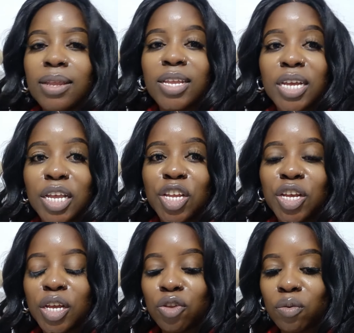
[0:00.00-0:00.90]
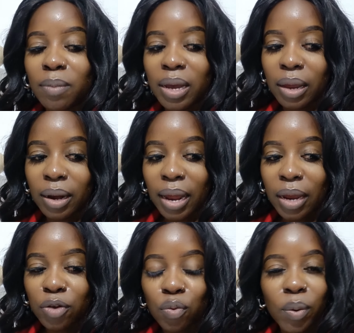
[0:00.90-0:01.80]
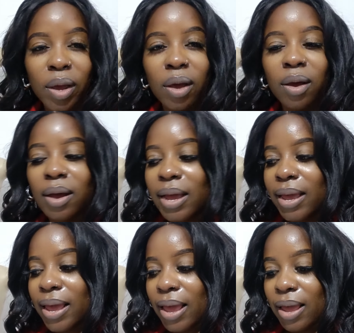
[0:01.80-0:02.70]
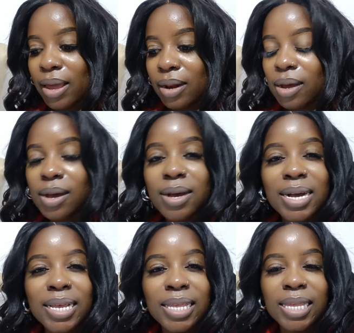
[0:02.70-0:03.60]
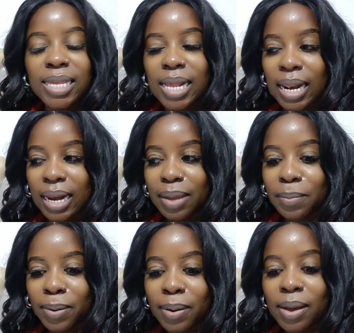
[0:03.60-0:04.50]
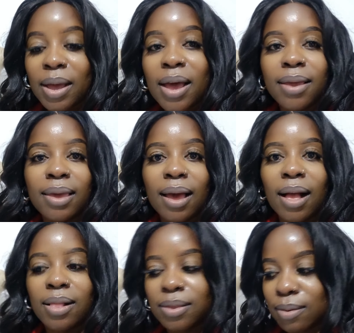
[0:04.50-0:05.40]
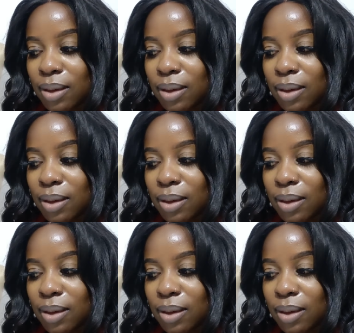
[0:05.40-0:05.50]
change into my nightwear and sleep. Yeah, I'll see you